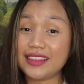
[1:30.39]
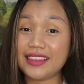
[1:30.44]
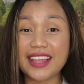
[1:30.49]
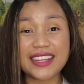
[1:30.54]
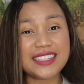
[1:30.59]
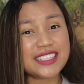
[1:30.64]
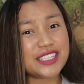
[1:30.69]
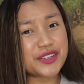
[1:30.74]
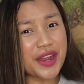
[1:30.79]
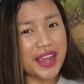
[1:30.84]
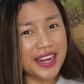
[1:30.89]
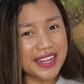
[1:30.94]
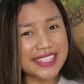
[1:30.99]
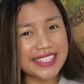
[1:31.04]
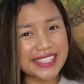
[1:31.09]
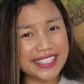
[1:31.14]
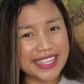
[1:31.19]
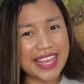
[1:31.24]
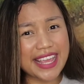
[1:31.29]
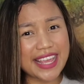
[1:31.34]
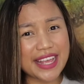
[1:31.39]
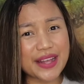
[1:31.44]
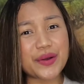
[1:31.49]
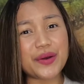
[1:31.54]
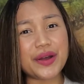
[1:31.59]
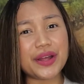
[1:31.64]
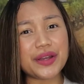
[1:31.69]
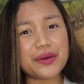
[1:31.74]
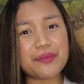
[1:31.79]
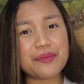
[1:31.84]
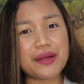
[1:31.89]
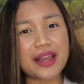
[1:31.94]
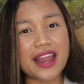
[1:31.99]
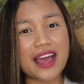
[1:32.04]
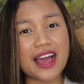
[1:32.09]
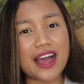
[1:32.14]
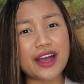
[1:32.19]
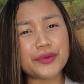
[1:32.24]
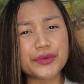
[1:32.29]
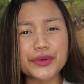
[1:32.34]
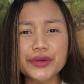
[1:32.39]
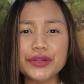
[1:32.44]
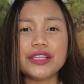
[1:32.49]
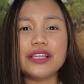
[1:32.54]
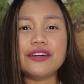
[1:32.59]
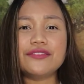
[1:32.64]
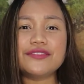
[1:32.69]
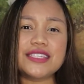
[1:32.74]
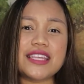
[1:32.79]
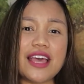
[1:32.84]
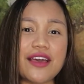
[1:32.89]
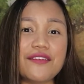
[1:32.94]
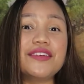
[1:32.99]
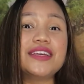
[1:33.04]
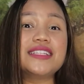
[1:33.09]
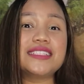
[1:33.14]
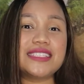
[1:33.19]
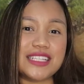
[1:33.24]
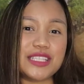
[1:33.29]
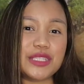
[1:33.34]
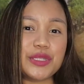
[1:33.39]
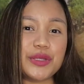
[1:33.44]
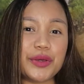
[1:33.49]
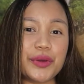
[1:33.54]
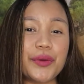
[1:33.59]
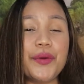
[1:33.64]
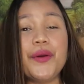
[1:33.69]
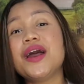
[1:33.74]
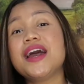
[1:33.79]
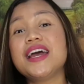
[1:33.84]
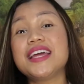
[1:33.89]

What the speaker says: Let's try to see kung ano bala ang rule of 72